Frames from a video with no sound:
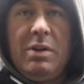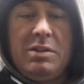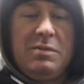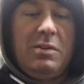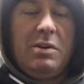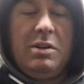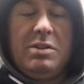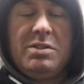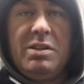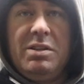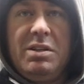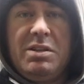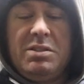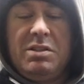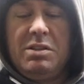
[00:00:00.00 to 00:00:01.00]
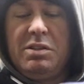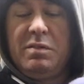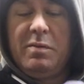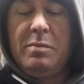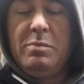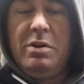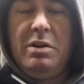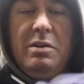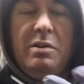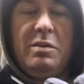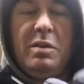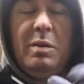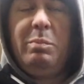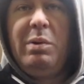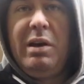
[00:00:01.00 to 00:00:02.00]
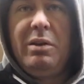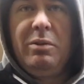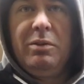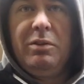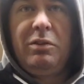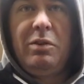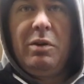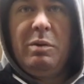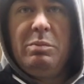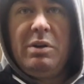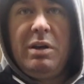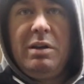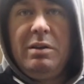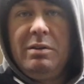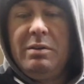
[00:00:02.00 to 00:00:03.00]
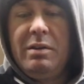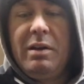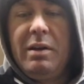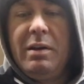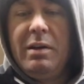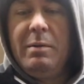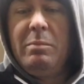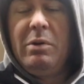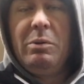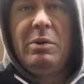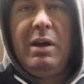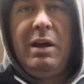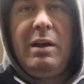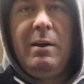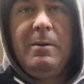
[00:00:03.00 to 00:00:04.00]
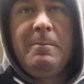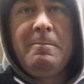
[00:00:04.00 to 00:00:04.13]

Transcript: as far as the distance from here to the pedal is going to be um, okay.